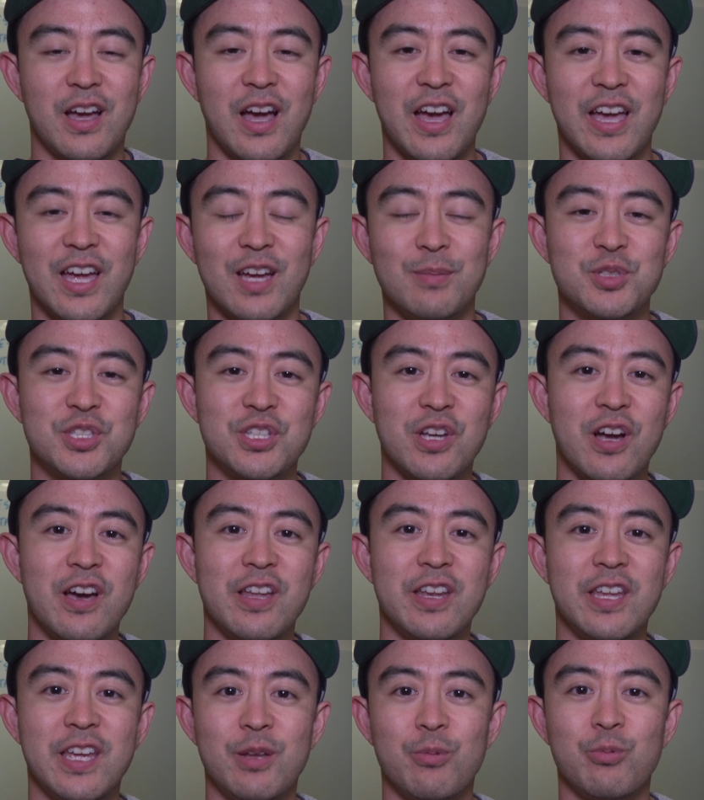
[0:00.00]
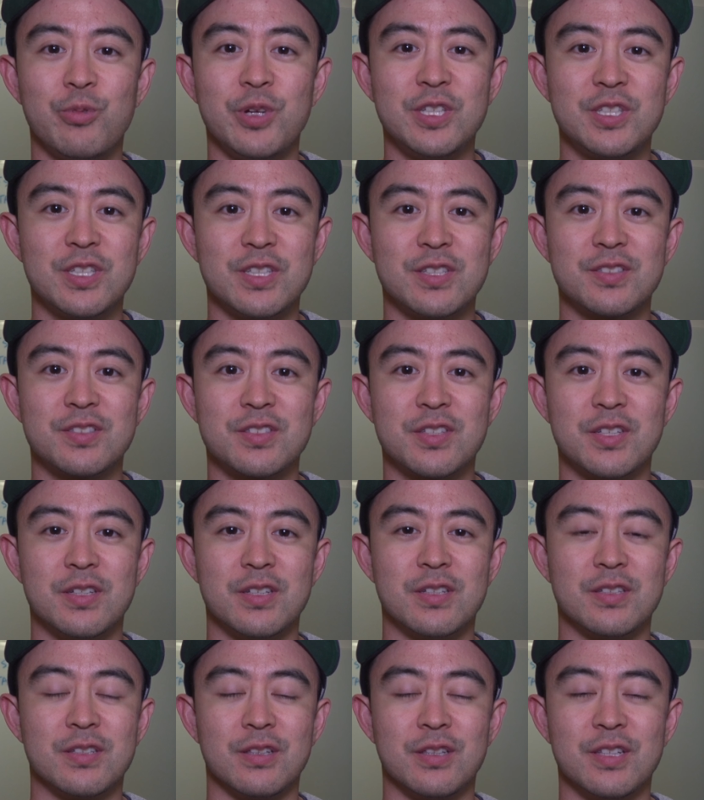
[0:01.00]
Hi, I'm Sean, and we just
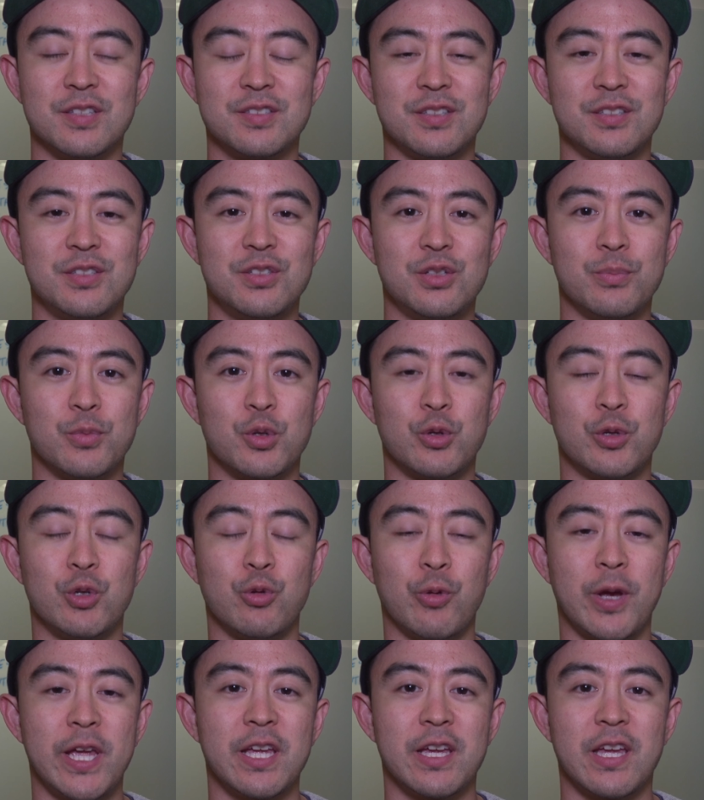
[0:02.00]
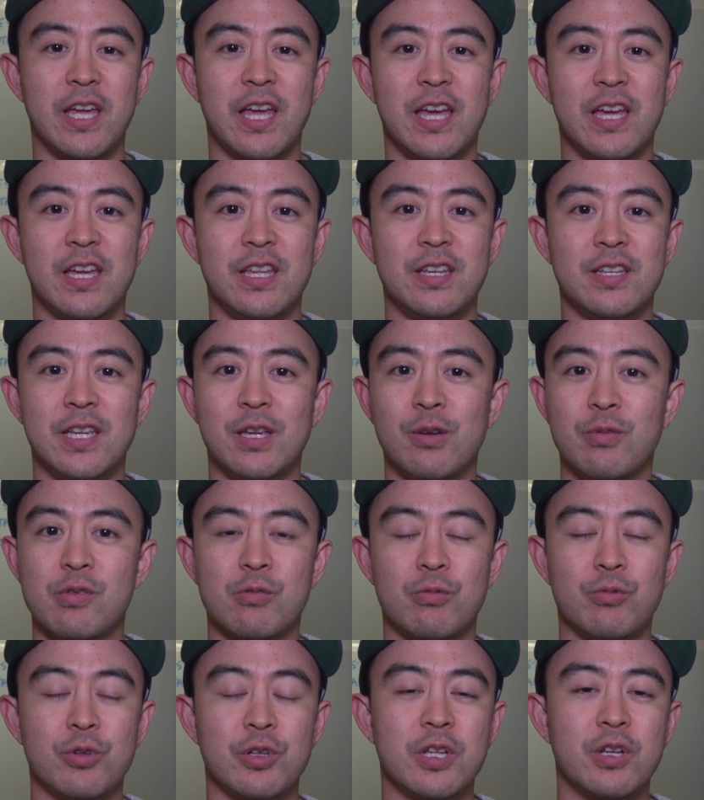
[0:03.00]
listened to Marie Waite, and it was
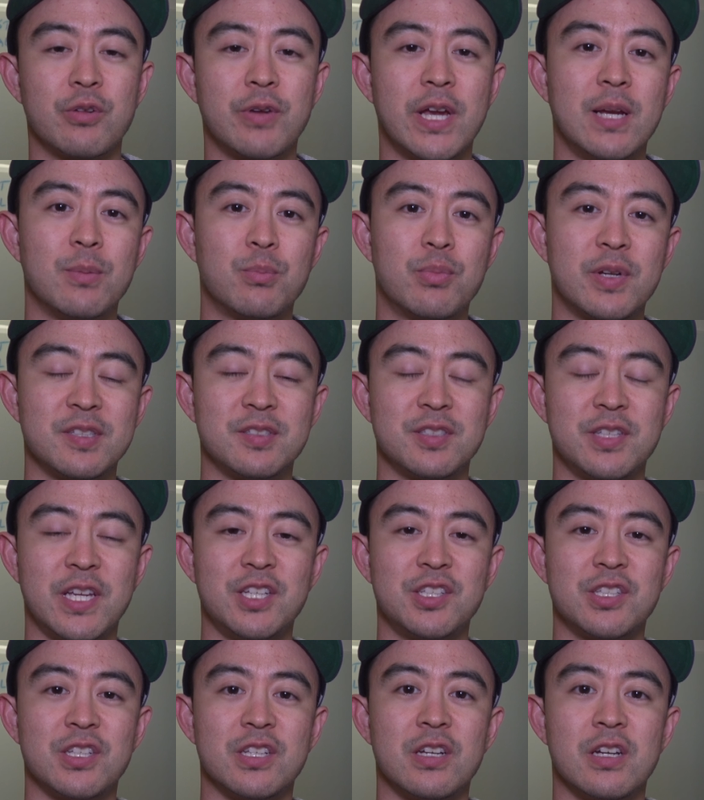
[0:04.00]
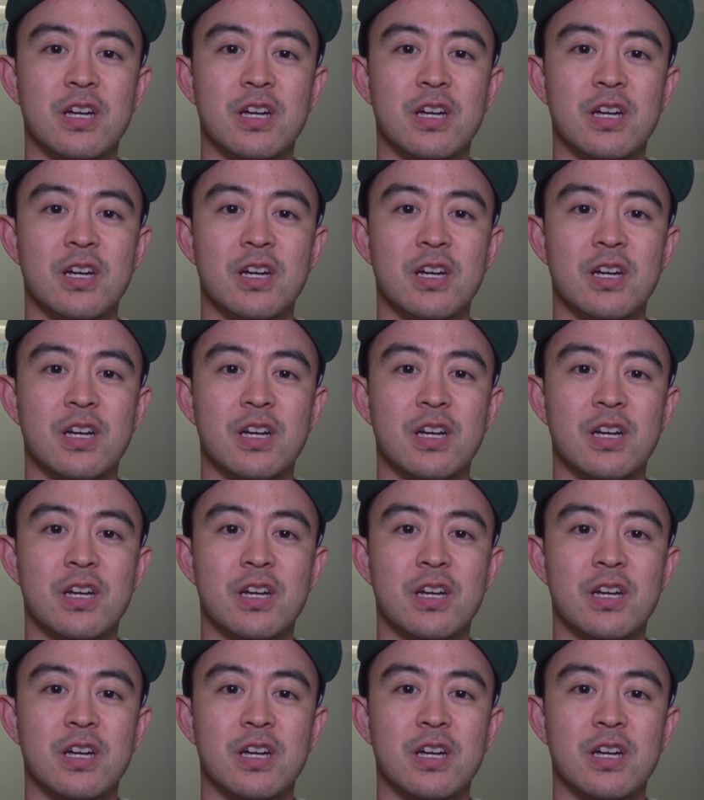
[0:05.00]
a really great presentation.